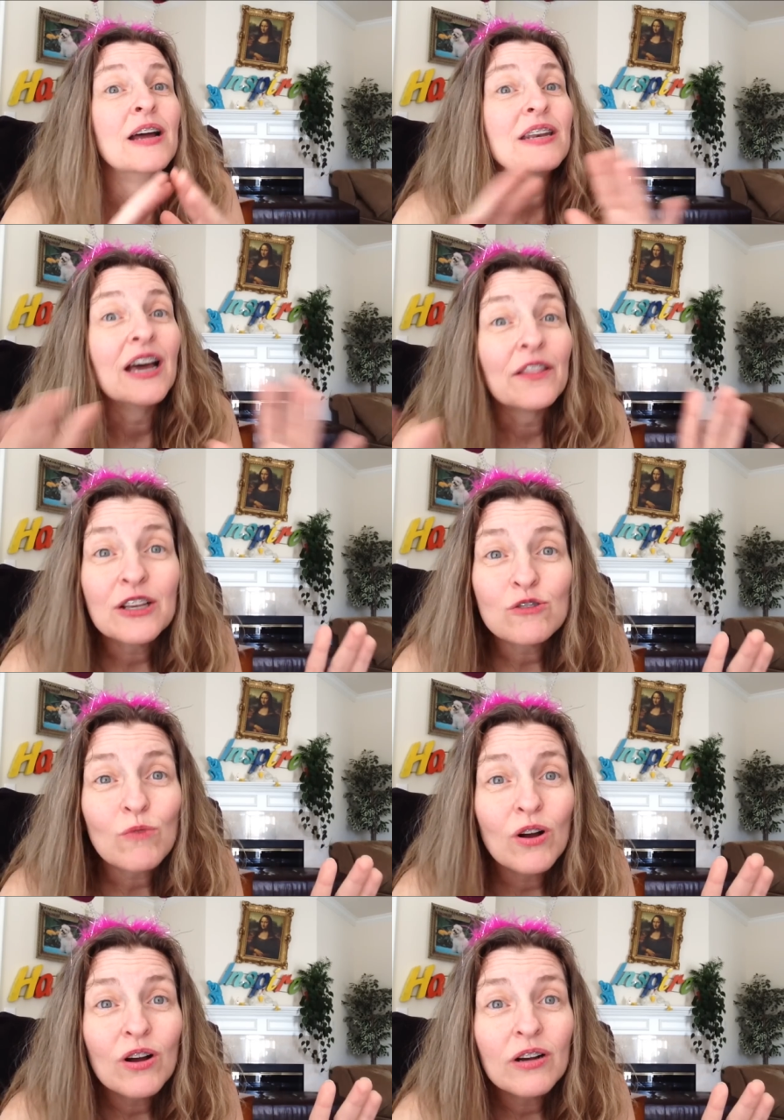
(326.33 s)
nothing's
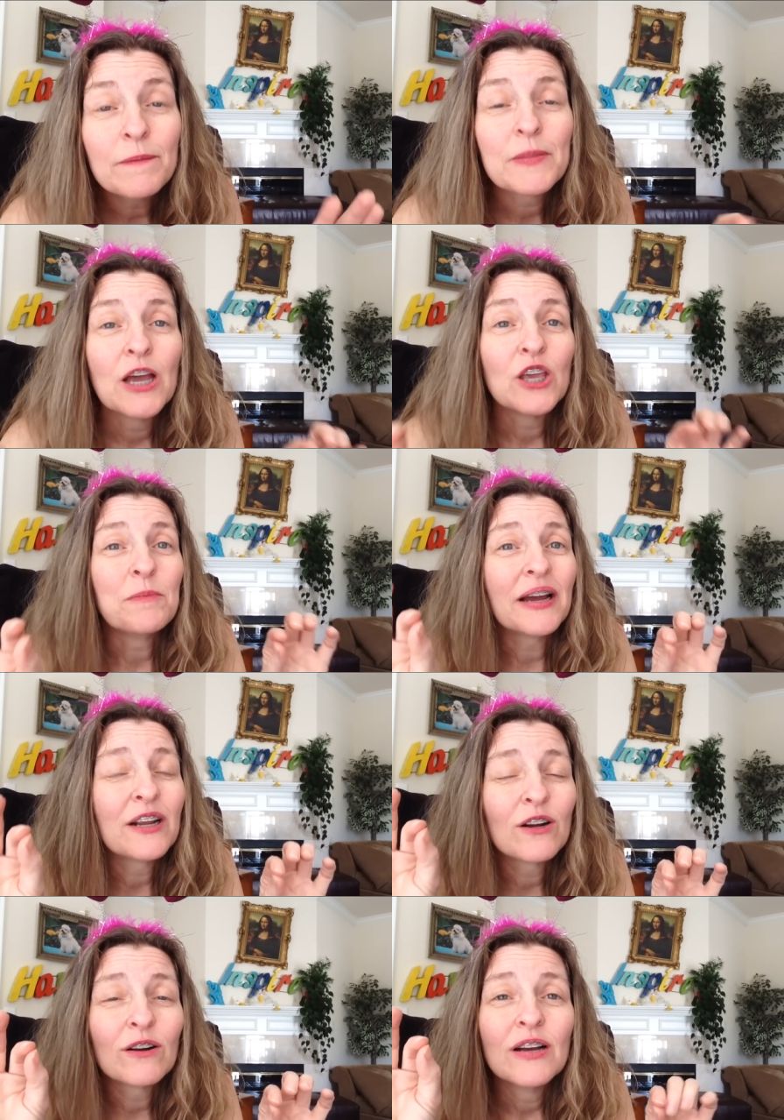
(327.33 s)
wrong. You
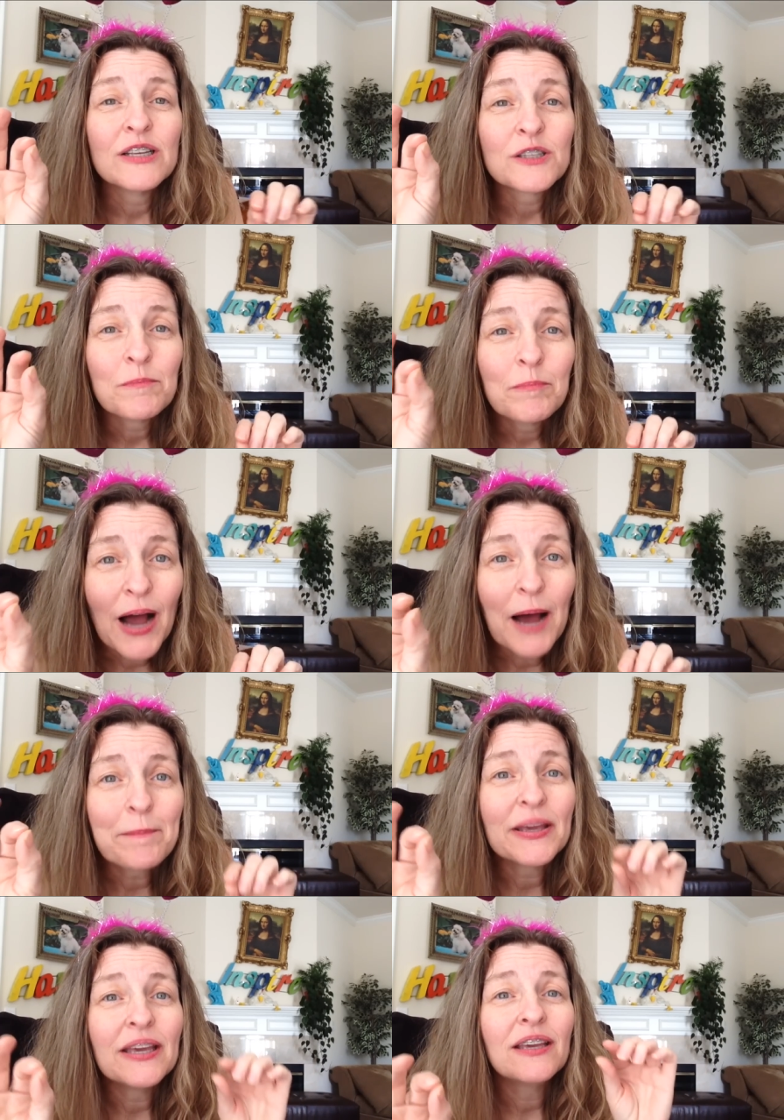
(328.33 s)
might hear some
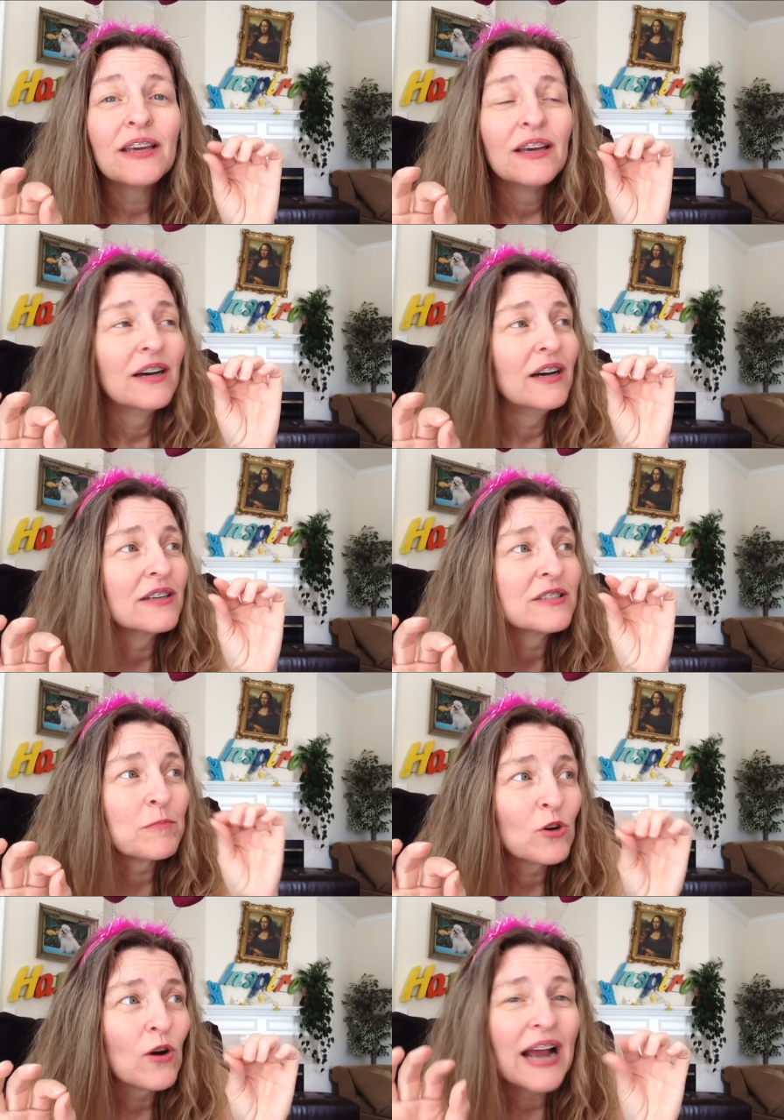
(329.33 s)
popping uh,
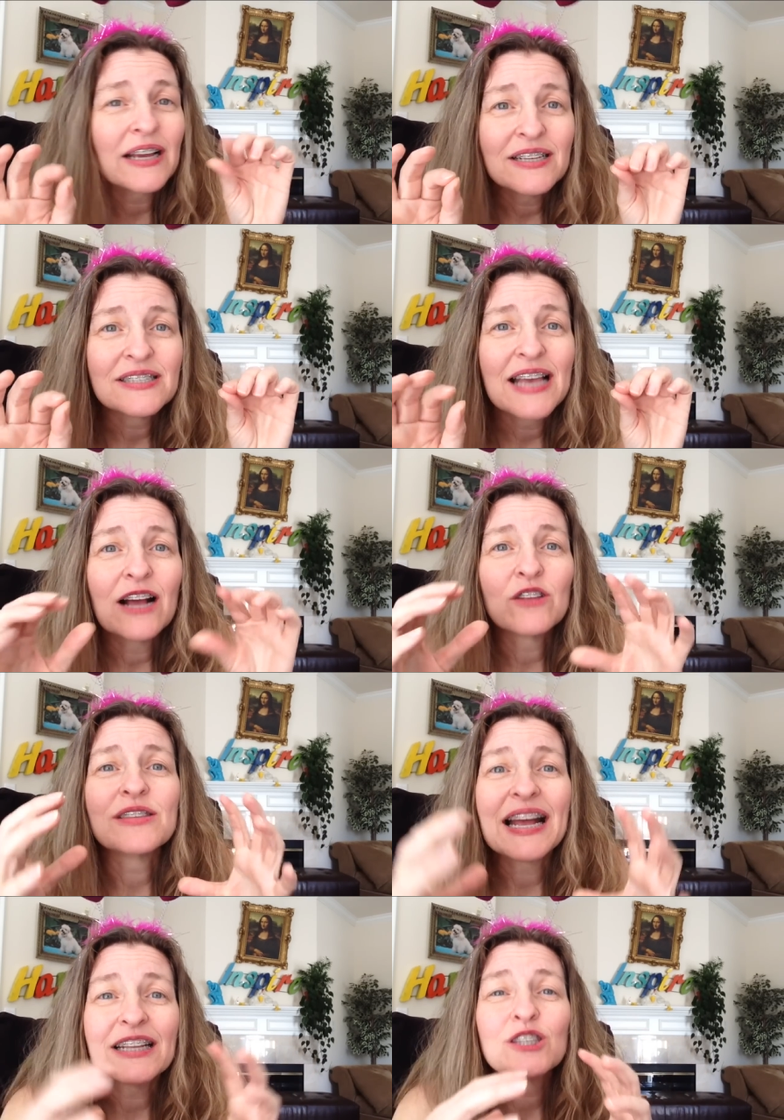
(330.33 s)
some cracking sounds.
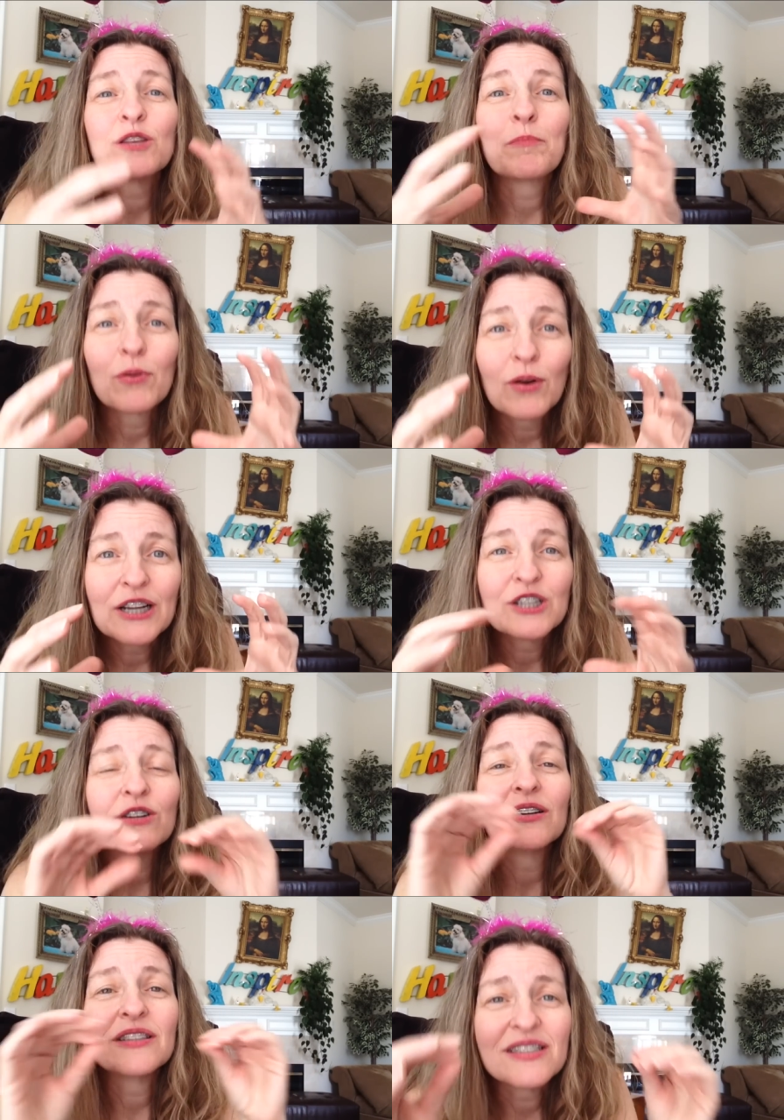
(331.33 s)
That's the
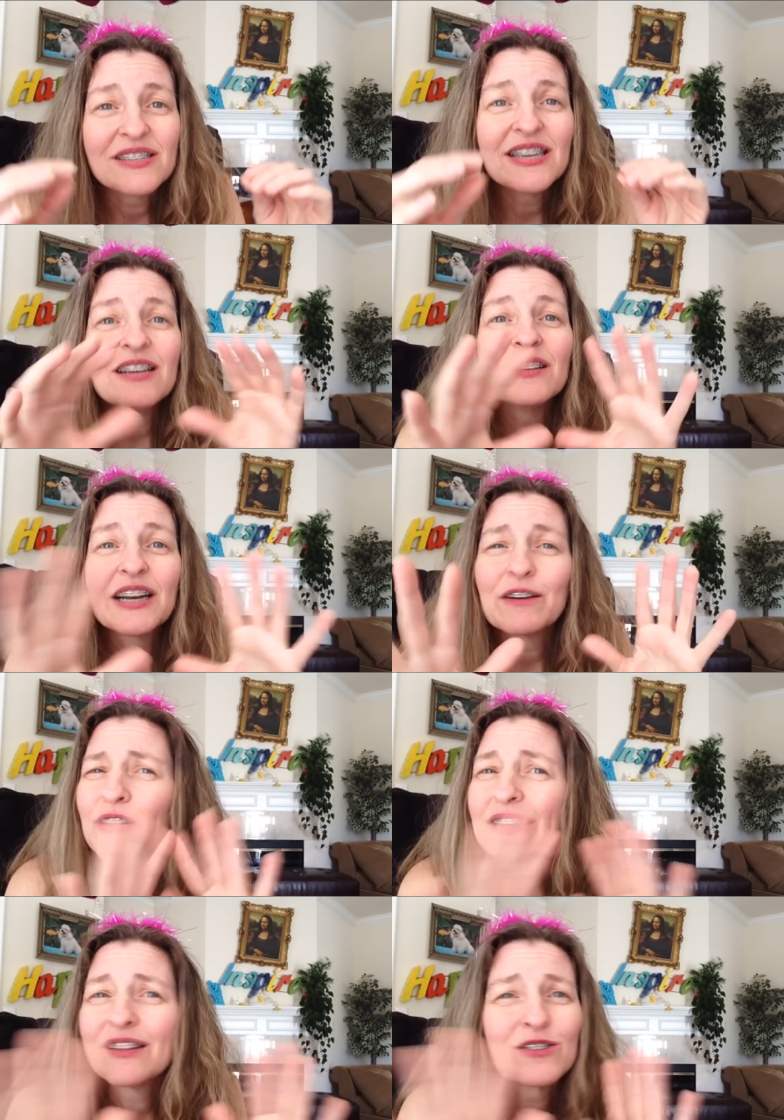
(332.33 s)
pressure and the seal and
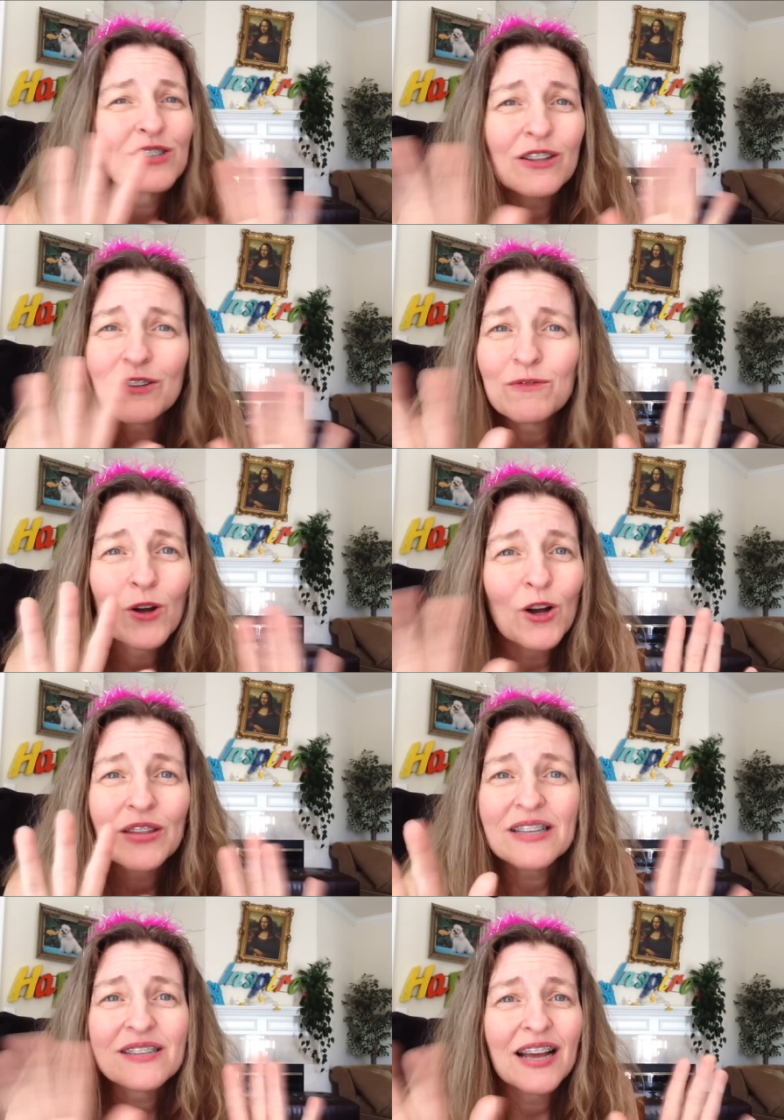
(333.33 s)
everything. There's nothing wrong.
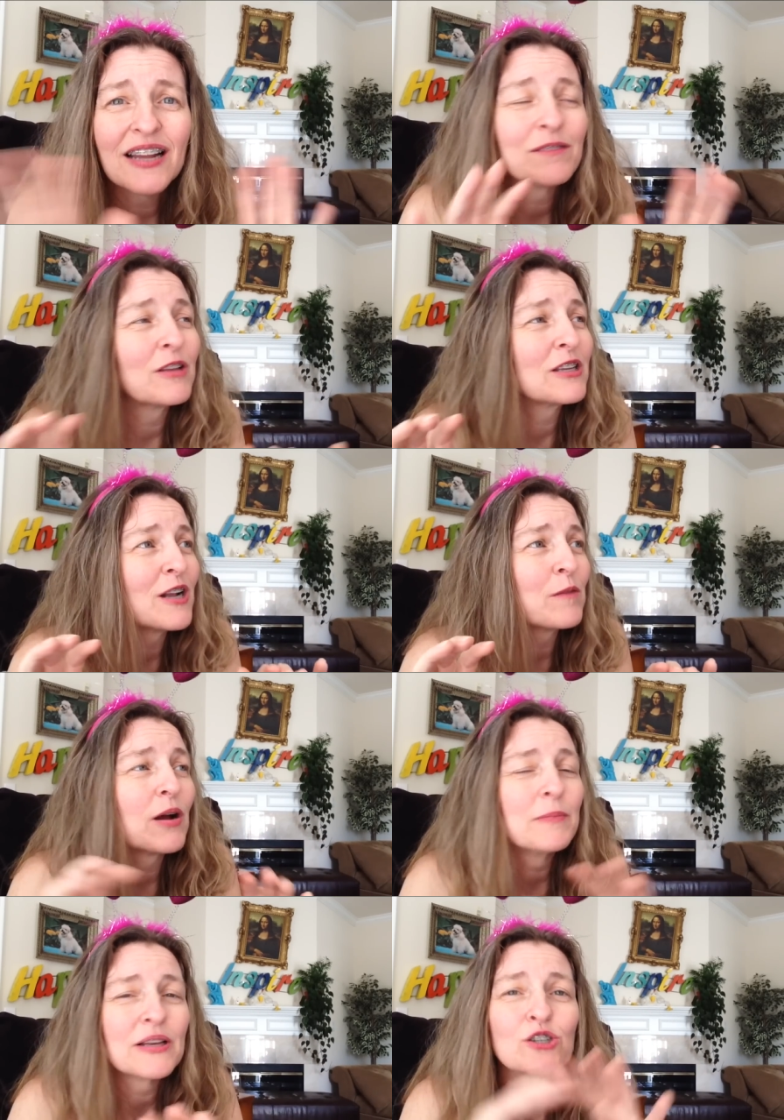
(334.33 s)
That's not a, that's not a
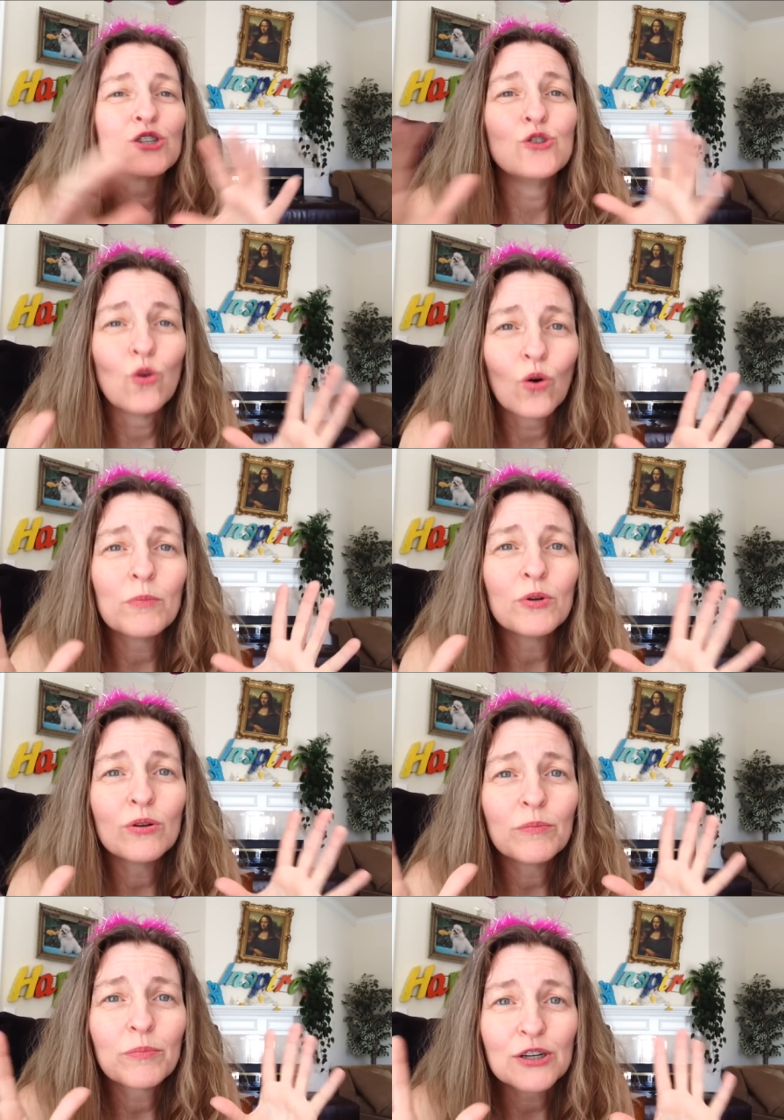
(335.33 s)
problem. That's just
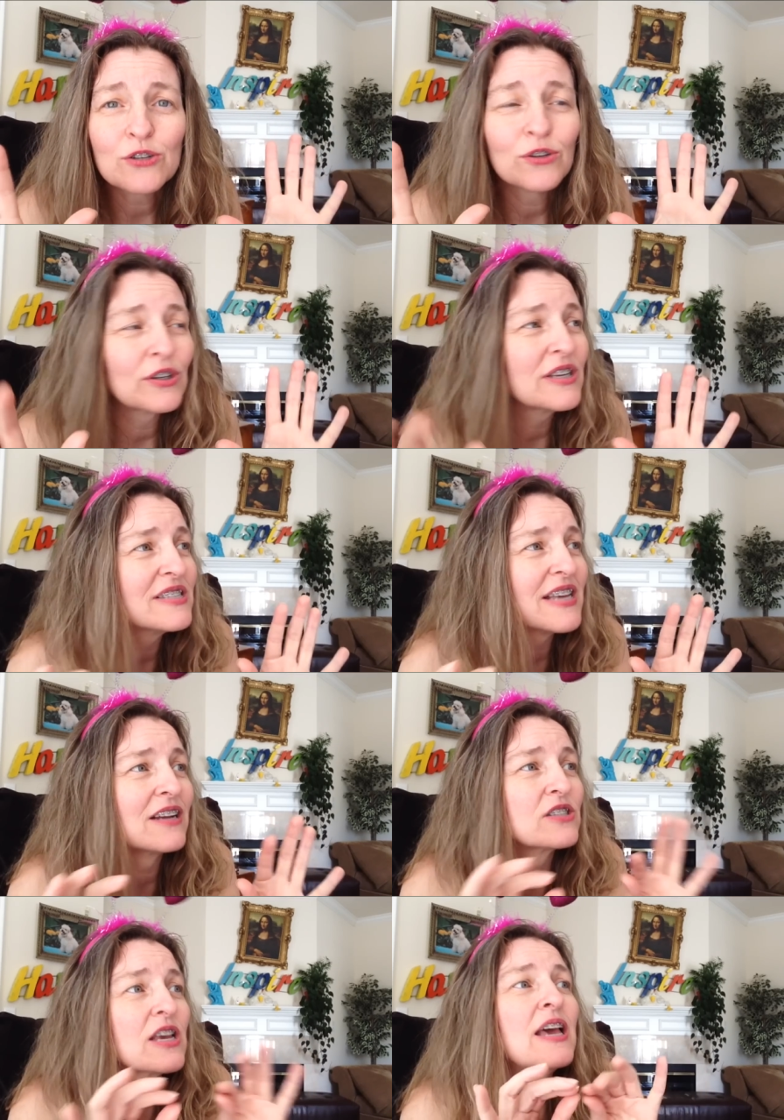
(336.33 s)
normal pressure cooking
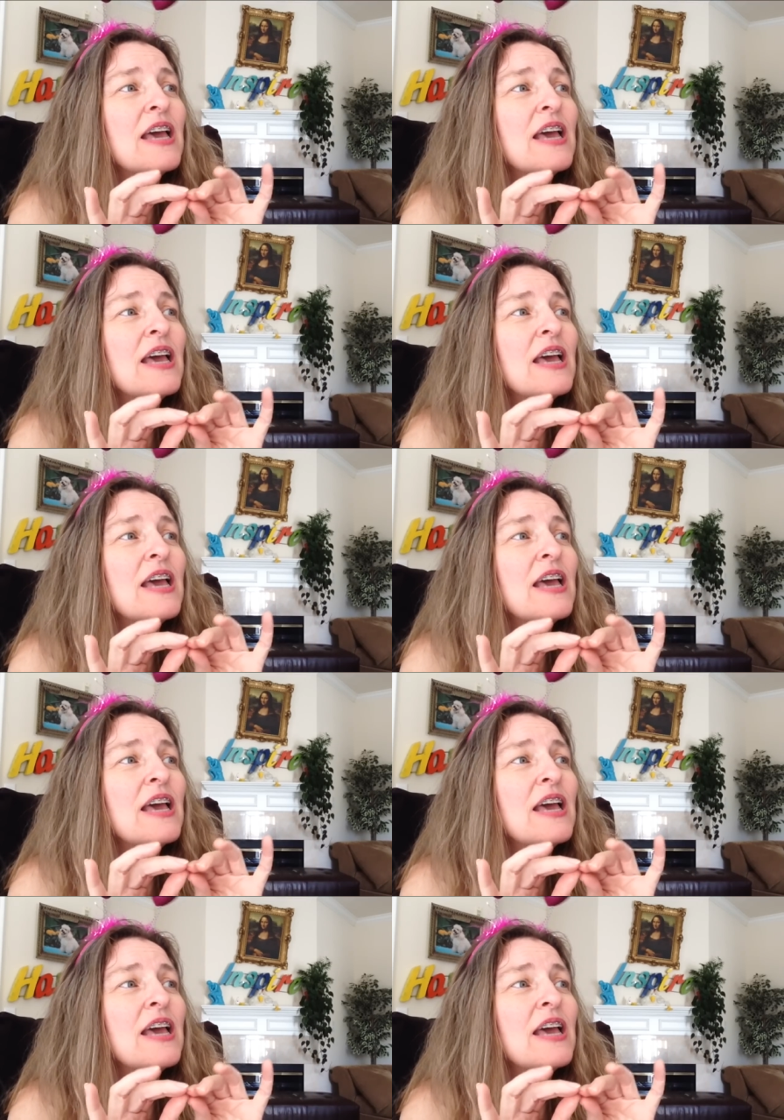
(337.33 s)
sounds.